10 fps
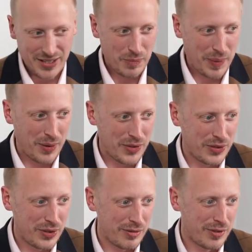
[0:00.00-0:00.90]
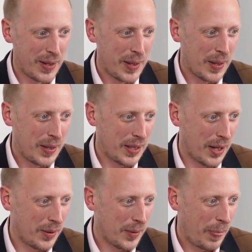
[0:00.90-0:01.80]
It's about sort of,
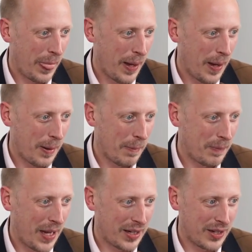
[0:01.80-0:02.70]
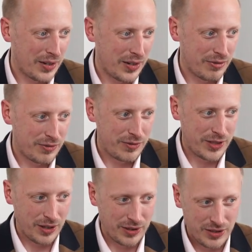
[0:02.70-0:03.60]
that kind of,
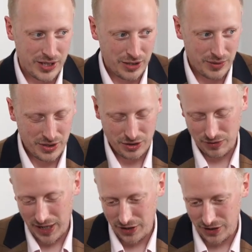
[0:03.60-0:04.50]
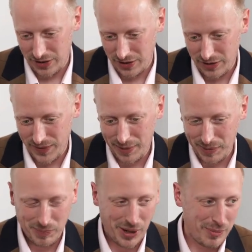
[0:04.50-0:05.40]
continuous integration,
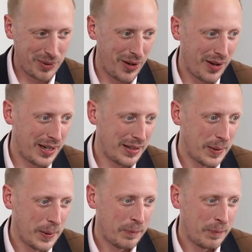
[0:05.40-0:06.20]
development pipeline,